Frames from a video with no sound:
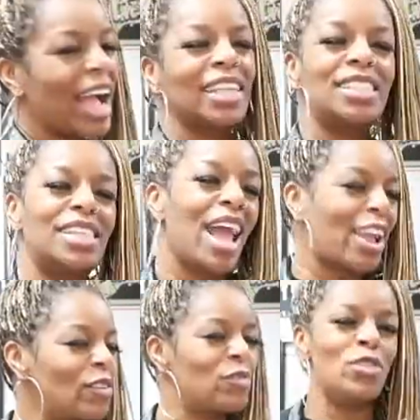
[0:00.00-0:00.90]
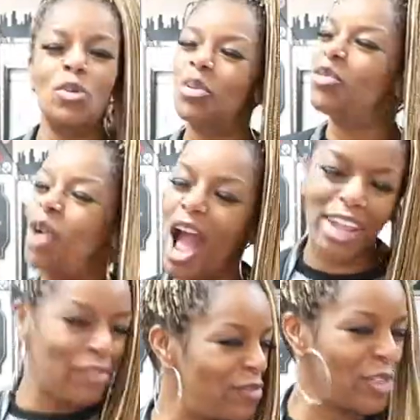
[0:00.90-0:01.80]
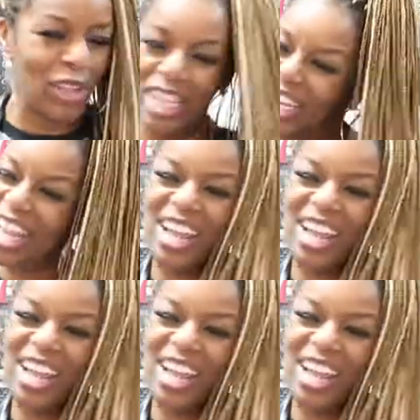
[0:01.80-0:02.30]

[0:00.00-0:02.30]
i can see i can feel me i can feel it